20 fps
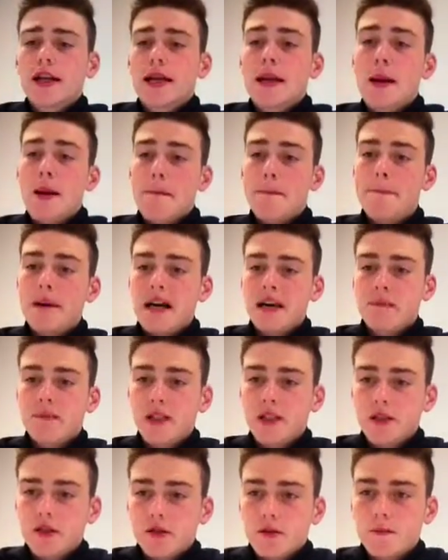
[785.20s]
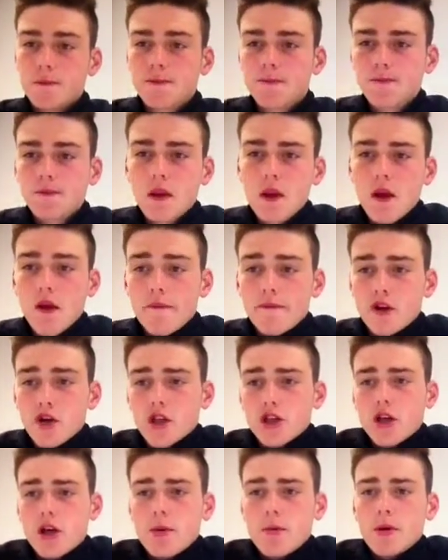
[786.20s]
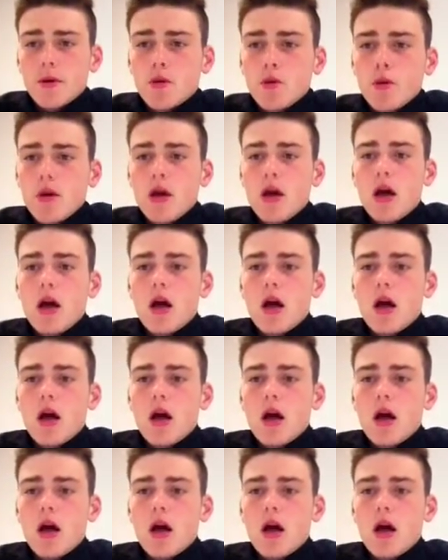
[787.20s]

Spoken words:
in badminton. For example,